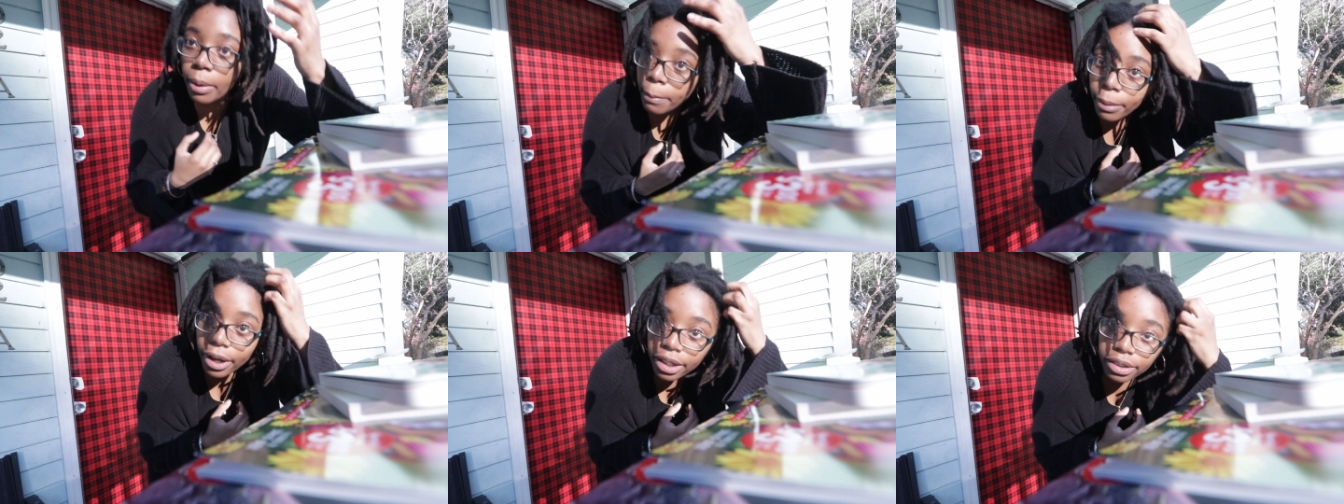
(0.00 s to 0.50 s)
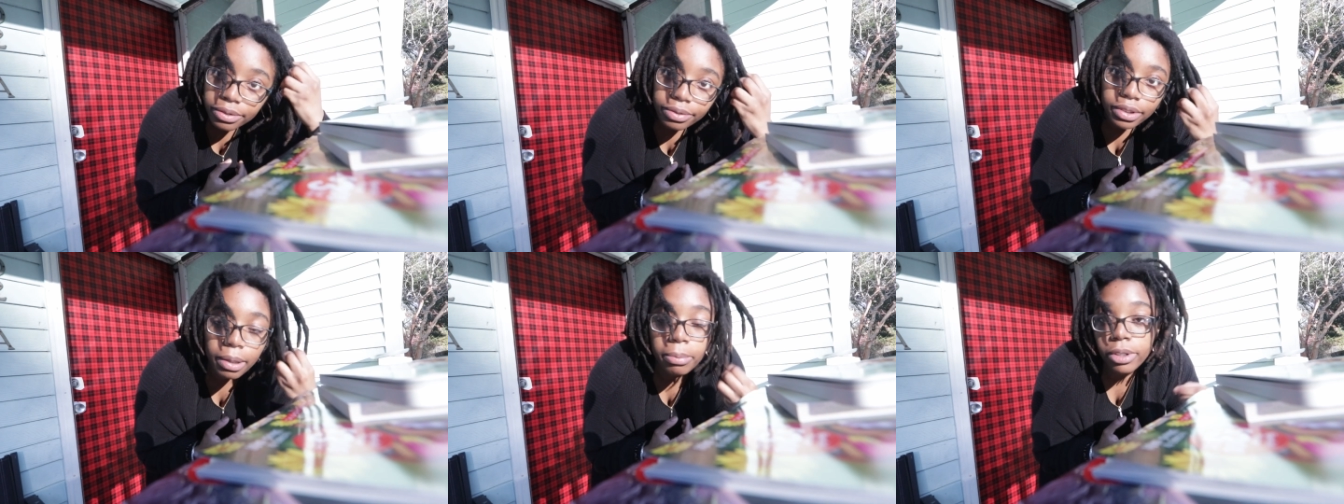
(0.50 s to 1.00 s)
But
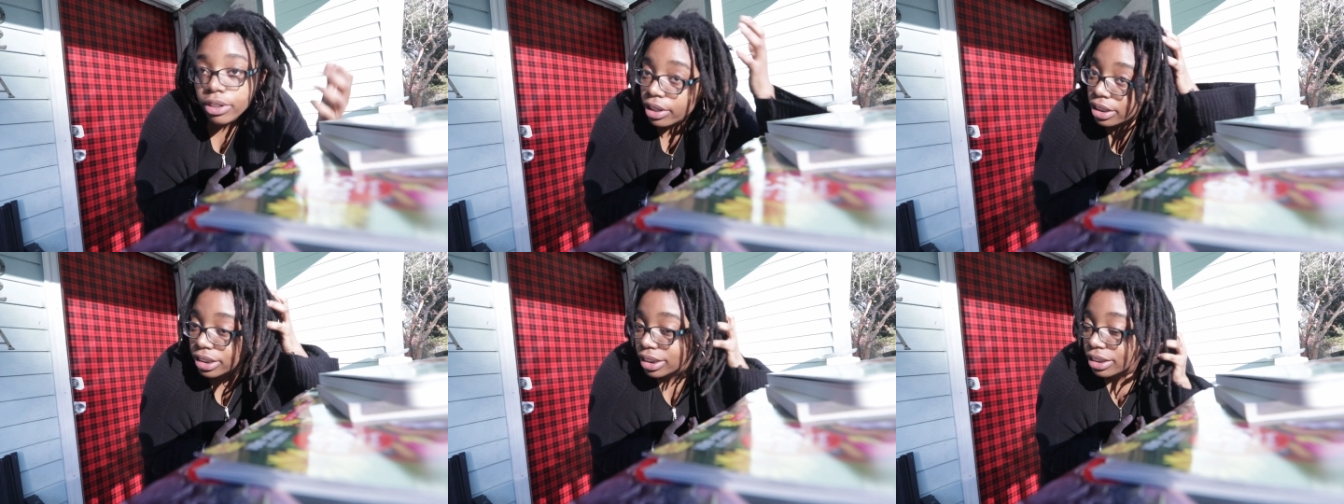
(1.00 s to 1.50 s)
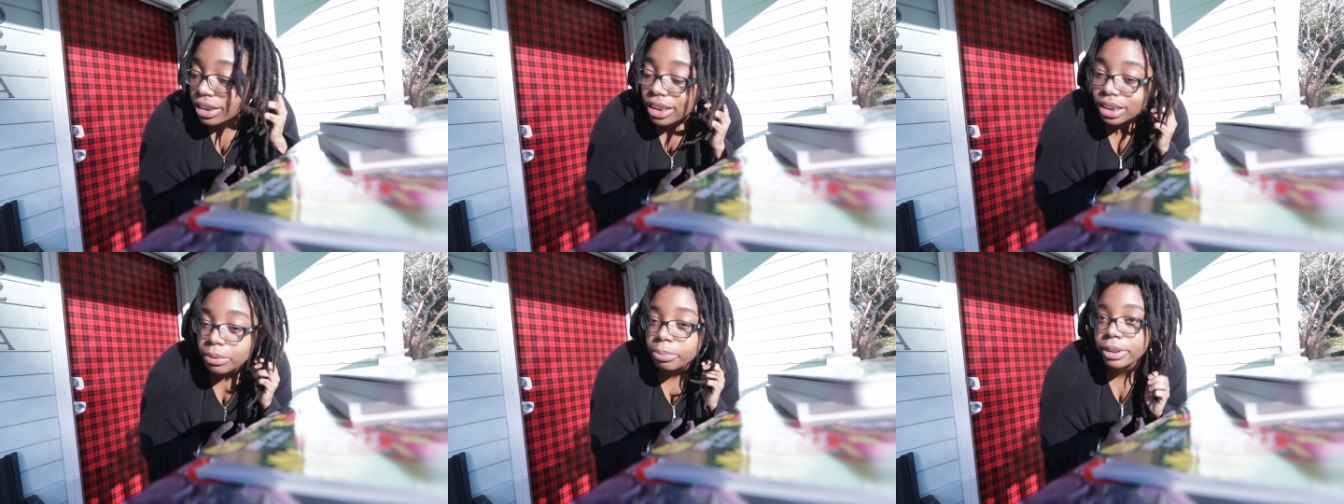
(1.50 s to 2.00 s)
I'm gonna go ahead and
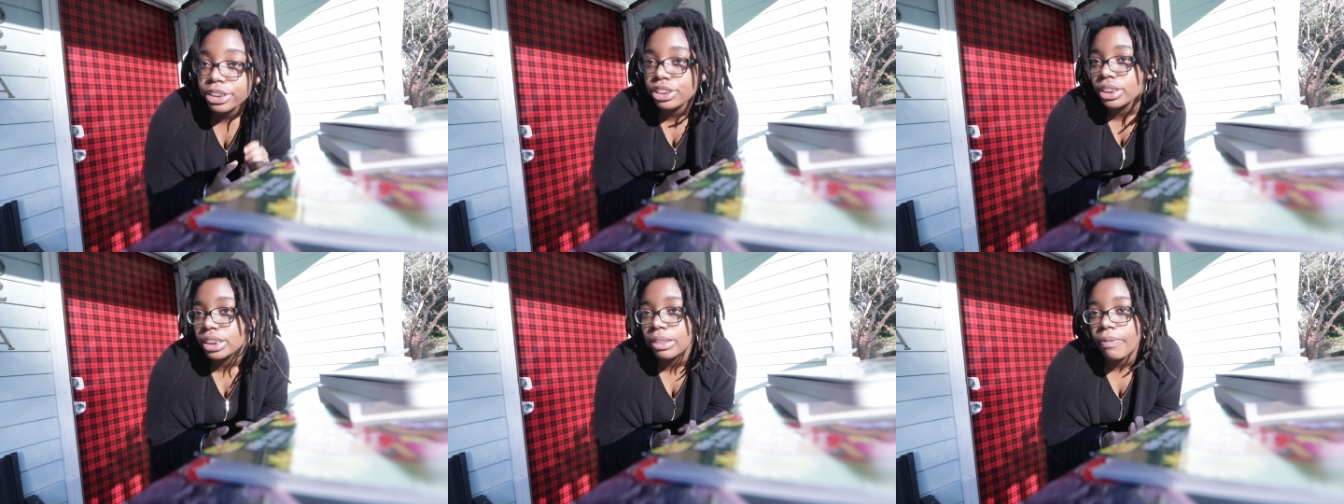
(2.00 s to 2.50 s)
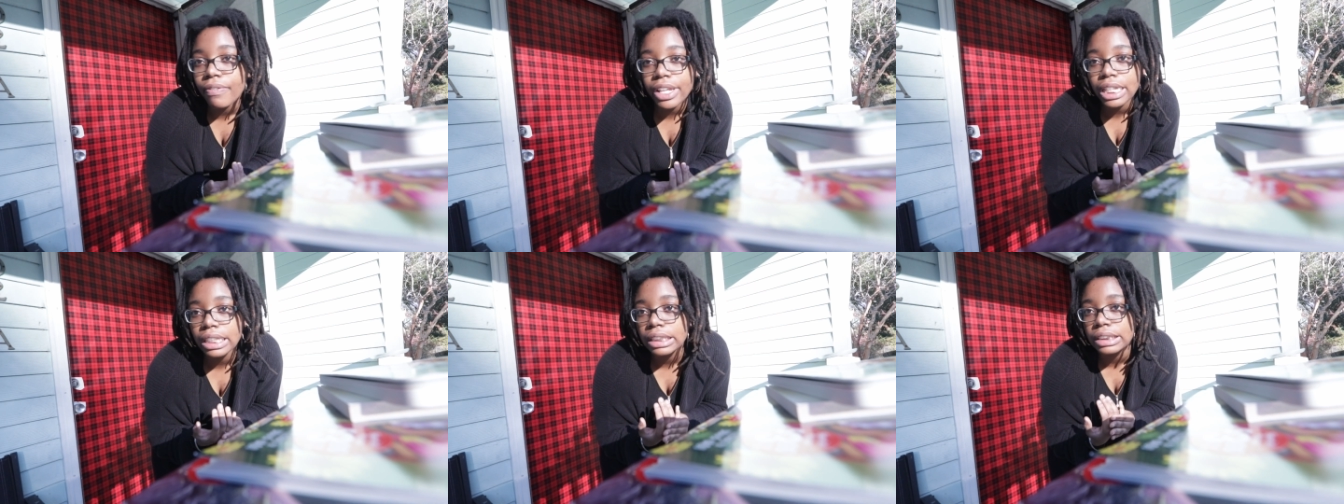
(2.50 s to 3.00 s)
take some pictures because I'm
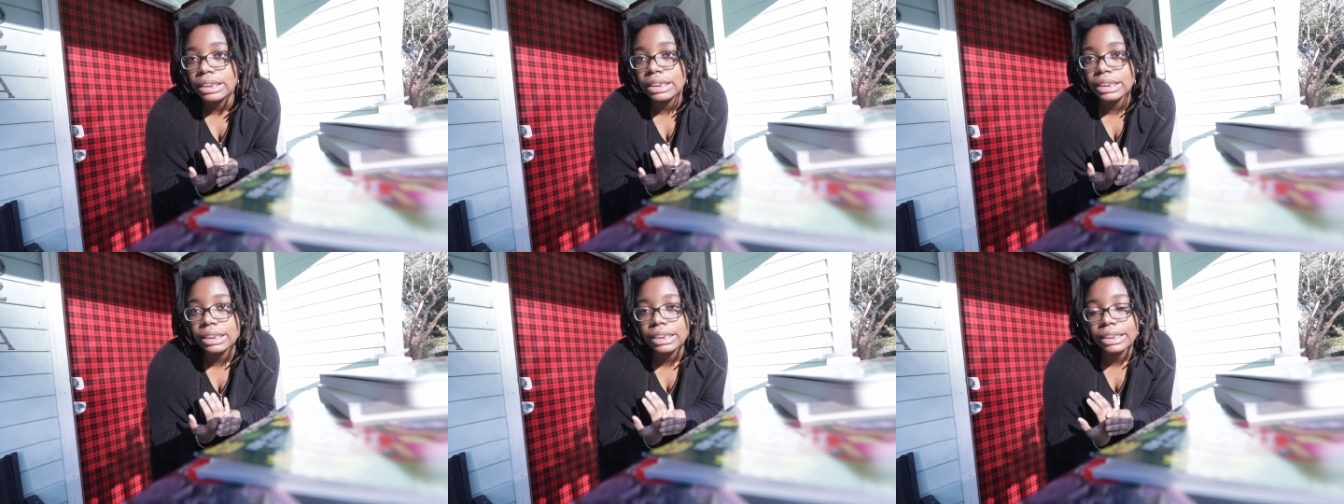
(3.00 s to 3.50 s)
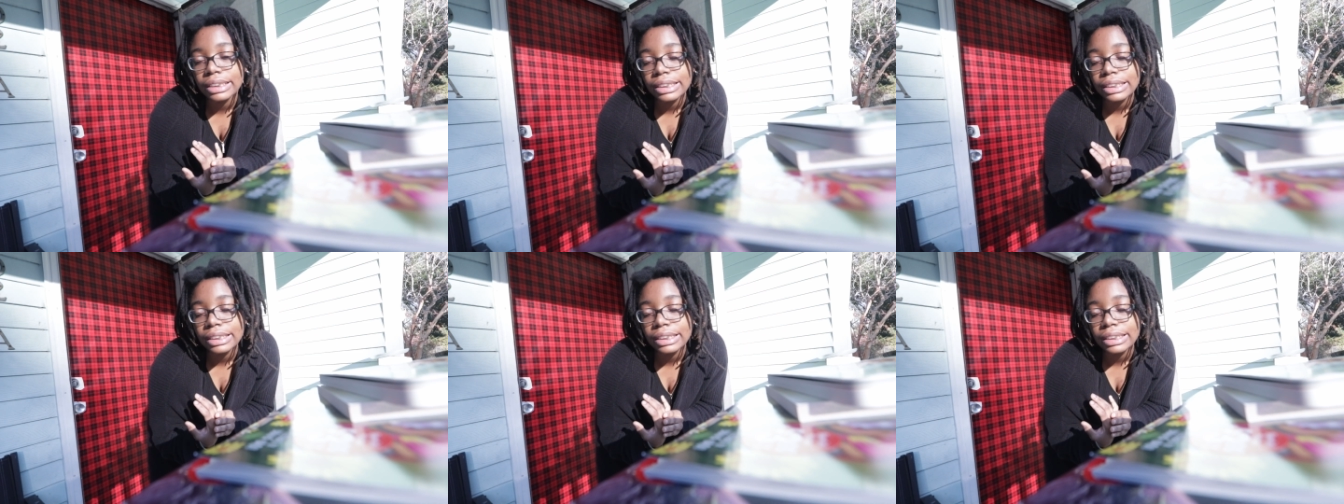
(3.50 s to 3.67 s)
feeling it.